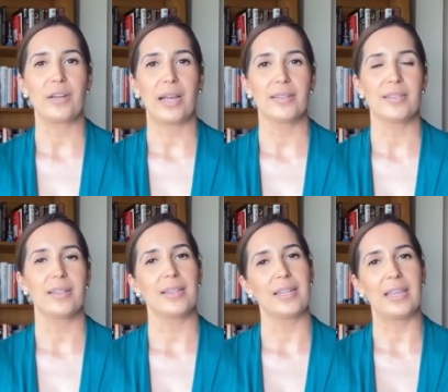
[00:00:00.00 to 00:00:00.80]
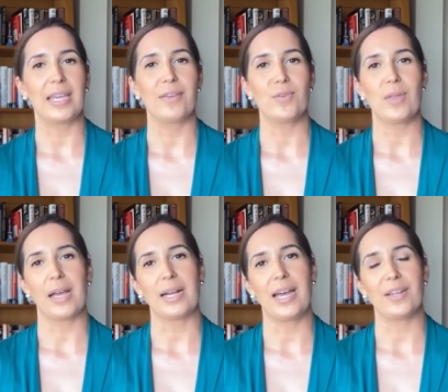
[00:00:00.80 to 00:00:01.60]
nice and they give you
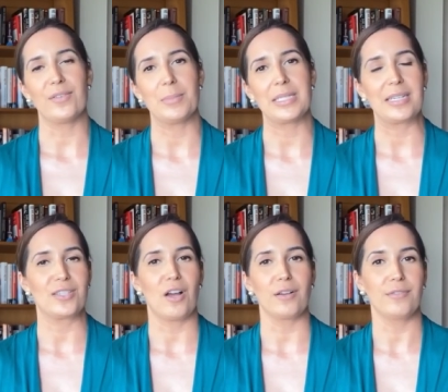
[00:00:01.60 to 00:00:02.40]
that kind of sing-song